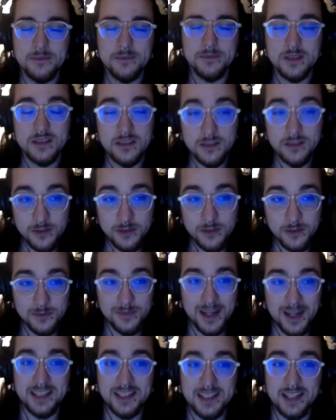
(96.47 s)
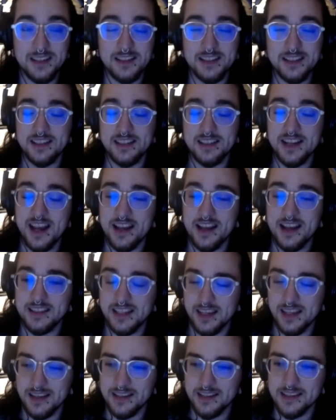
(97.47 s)
So my day-to-day task
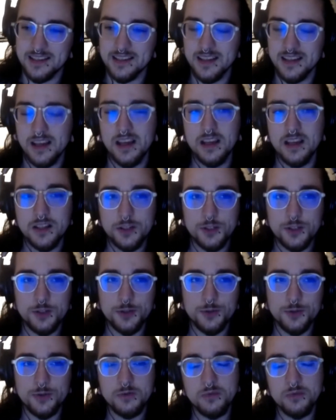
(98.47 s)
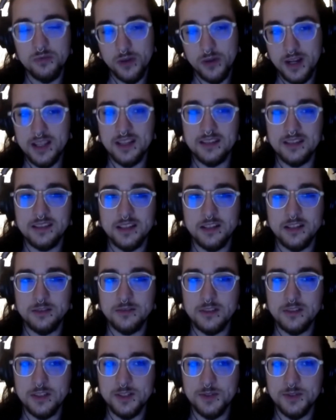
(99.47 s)
is to break it
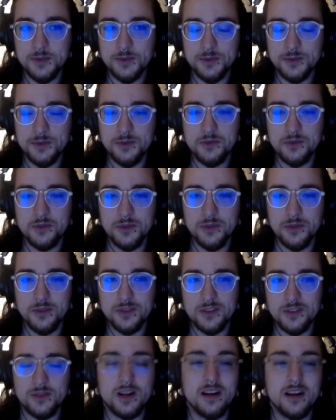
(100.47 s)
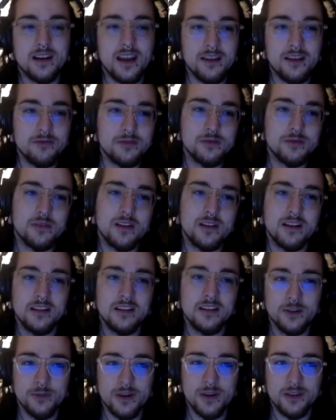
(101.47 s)
down so that everyone
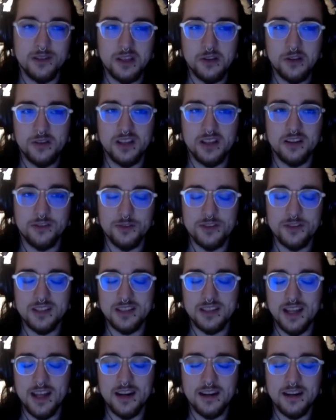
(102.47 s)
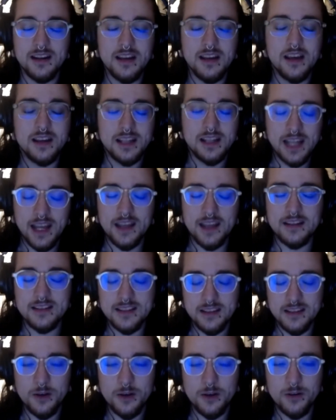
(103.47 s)
around here can understand. Can
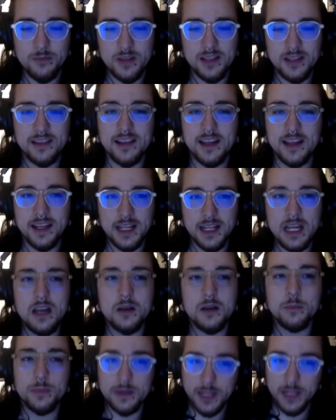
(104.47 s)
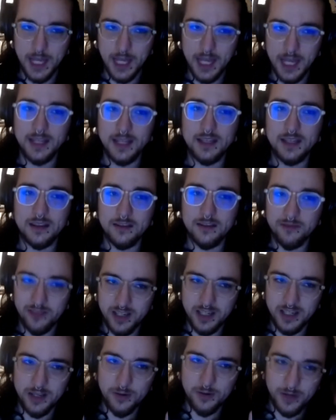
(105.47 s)
sound a bit like playing the
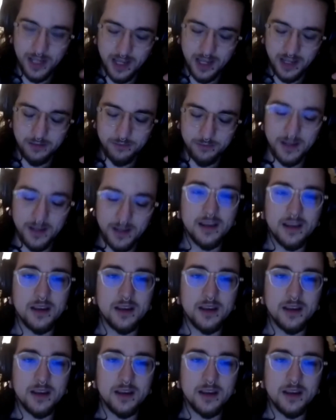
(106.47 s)
video game.